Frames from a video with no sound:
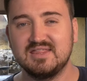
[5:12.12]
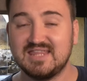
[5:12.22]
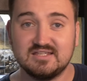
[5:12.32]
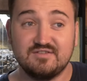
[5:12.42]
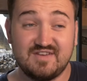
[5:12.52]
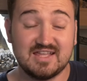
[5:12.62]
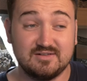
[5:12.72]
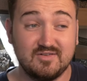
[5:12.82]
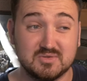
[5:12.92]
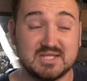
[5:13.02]
That's
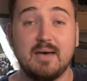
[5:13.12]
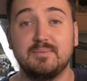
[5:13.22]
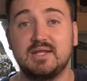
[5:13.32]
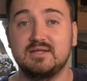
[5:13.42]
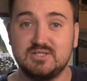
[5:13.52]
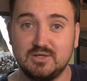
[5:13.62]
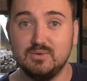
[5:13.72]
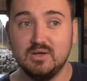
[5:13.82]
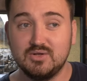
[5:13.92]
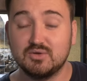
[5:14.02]
effectively what's happening
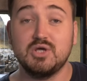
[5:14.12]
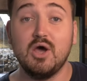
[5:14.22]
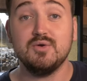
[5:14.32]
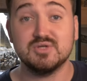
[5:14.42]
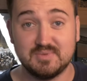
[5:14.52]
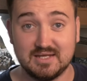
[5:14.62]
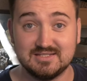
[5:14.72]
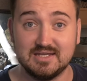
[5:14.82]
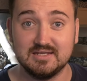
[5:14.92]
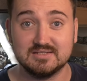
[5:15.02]
to nocturnal
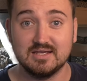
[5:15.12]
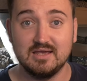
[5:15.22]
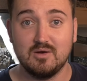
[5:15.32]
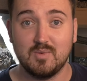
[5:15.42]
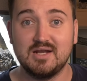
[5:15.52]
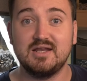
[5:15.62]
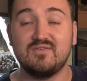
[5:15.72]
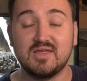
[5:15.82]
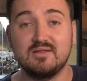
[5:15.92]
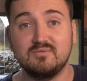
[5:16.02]
species when
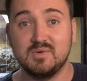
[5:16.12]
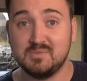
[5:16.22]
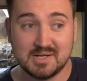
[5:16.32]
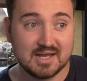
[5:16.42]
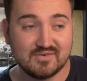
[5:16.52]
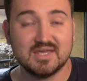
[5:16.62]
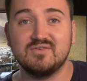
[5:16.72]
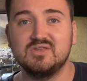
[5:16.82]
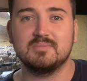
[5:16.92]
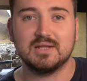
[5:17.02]
we're never
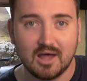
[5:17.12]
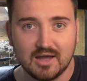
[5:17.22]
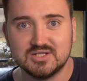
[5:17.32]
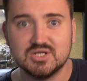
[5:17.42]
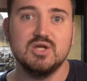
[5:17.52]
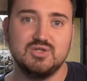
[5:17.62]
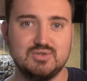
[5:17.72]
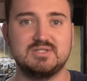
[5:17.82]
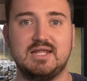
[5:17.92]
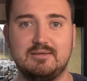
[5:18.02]
giving them light
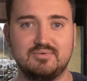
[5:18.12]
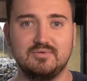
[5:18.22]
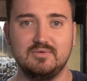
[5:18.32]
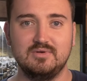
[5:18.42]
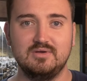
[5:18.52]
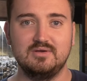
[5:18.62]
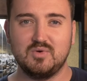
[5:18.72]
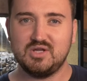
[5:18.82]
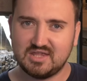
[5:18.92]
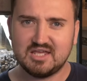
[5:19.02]
to sleep.
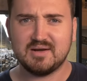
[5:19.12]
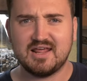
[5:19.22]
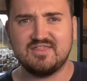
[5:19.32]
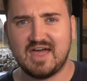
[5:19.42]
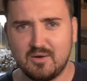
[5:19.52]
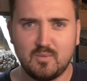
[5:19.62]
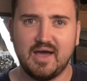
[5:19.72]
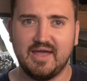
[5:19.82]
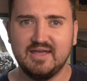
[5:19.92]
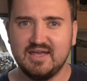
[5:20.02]
When you think about it in that
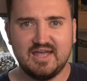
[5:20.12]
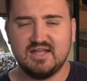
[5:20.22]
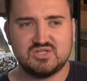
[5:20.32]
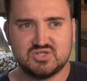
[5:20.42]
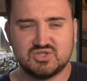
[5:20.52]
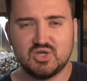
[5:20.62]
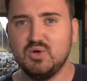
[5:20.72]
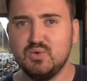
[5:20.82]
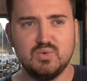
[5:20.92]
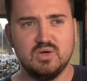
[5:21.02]
way, it's
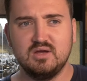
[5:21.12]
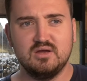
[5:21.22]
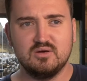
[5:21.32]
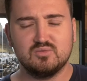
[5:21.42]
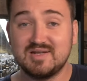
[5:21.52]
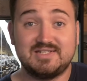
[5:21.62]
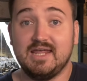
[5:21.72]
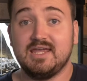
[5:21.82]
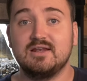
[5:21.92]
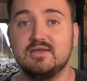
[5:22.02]
so
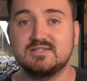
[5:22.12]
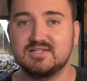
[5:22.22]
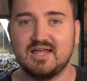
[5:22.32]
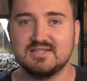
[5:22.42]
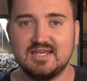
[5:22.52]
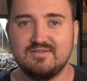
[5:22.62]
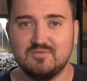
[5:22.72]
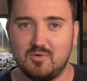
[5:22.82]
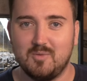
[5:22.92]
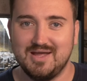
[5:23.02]
ridiculous that that's
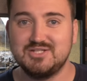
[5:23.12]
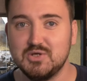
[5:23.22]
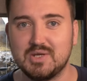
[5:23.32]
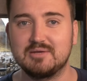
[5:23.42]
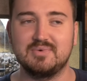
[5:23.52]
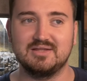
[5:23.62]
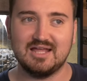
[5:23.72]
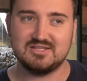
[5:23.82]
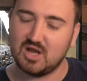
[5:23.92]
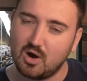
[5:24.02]
even what we're doing, but
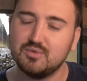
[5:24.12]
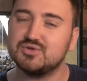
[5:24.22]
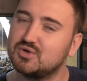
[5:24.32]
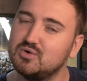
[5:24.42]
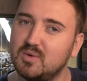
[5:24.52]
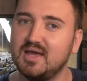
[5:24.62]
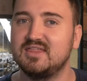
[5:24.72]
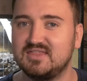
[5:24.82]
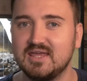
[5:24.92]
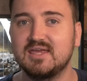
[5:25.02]
that's an old school way
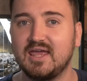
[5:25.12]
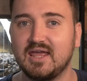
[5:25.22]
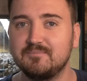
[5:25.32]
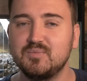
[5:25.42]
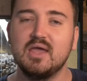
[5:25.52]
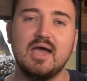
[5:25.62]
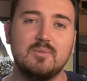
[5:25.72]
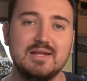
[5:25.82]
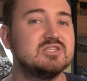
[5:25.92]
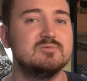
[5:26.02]
of thinking
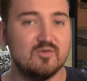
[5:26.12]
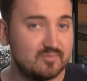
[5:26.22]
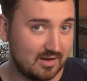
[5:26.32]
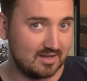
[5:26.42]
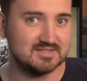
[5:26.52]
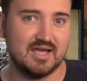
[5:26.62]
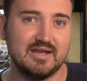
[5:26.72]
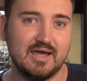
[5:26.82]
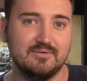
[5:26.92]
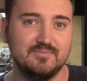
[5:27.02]
and we need to move past that
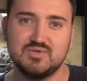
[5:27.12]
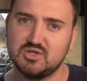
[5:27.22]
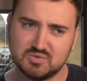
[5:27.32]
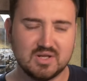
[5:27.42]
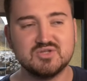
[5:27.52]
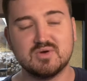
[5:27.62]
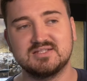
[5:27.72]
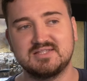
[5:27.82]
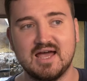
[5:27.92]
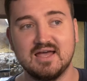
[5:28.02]
now. So I just want to
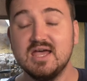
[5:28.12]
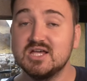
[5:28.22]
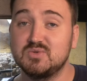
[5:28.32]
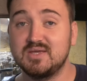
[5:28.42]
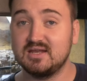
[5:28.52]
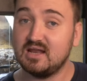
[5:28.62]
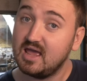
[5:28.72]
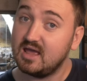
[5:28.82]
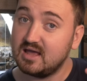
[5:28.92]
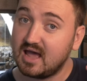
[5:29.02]
address that so we can
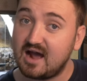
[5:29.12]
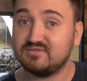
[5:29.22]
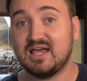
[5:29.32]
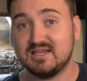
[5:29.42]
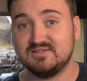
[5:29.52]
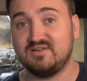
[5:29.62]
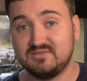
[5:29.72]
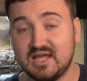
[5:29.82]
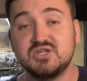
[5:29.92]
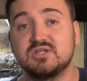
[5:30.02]
have that
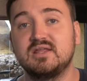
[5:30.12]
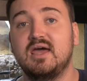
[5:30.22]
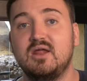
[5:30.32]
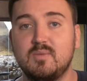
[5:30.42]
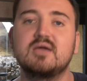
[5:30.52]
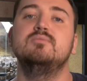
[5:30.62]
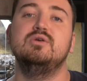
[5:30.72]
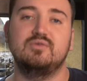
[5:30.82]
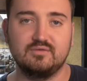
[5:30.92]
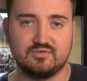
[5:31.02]
foundation there and we can
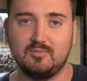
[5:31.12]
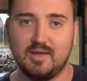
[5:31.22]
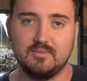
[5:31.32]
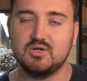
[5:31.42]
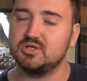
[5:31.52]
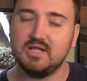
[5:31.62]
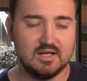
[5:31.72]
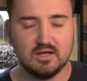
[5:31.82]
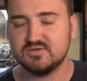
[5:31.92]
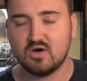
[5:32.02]
move on from it, because you're going to
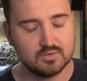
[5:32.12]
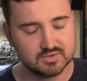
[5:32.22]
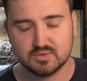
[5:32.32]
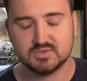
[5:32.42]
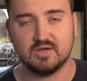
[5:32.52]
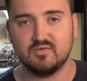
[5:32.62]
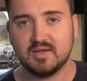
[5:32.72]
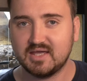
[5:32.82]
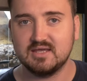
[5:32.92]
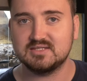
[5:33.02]
hear loads of old school stuff
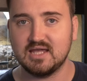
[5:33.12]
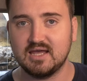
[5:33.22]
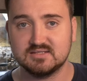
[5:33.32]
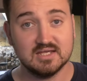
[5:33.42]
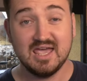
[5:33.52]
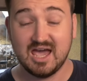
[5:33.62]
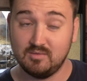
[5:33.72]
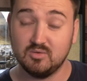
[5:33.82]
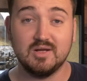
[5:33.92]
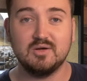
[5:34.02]
about kingsnakes
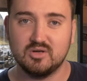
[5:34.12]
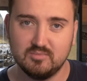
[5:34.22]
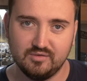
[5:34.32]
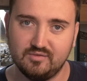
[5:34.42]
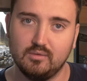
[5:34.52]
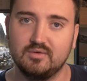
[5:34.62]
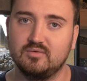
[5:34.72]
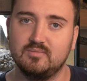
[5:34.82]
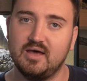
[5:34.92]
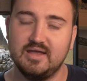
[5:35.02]
and we really want to move forward
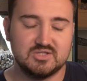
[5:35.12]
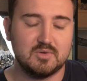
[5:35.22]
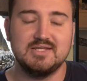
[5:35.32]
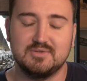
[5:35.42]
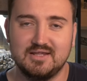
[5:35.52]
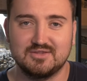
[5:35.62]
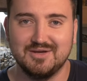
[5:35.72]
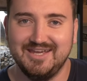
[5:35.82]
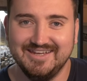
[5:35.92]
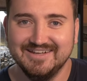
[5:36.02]
from that. It's
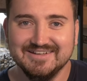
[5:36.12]
2023.